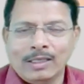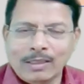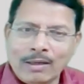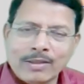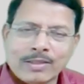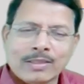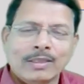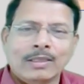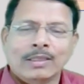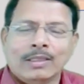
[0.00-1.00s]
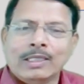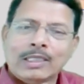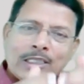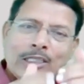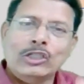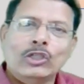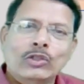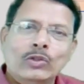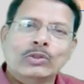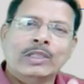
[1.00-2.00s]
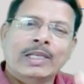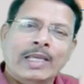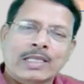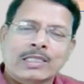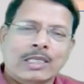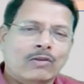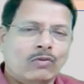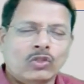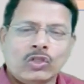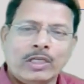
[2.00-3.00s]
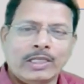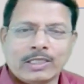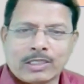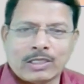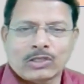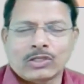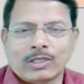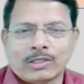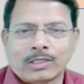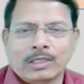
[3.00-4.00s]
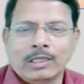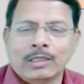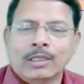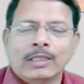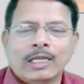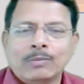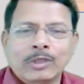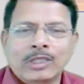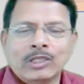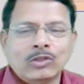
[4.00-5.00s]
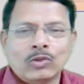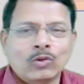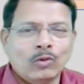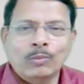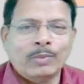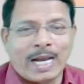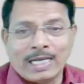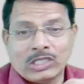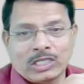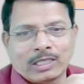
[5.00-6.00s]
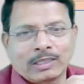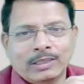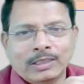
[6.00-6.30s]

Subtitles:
Else, it continues the next sequential instructions. That means there is no branching.